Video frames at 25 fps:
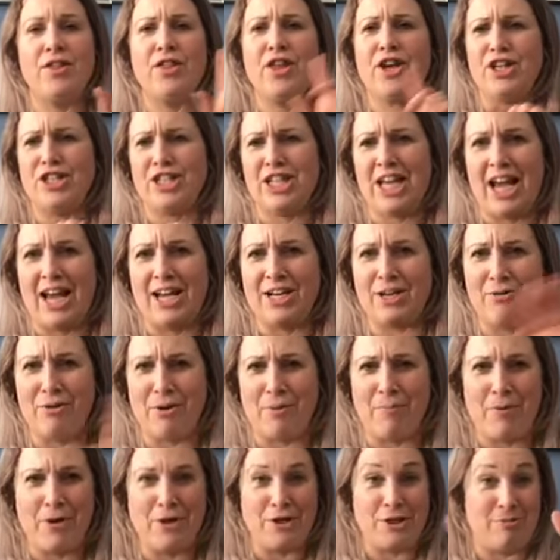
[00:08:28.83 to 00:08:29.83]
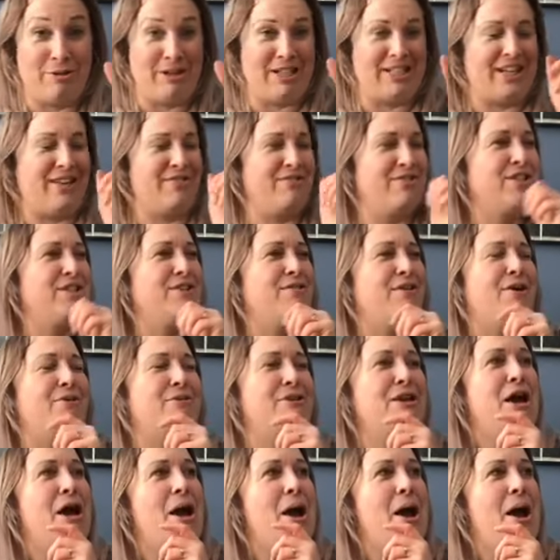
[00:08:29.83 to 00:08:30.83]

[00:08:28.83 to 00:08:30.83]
38. I don't want to push myself too old.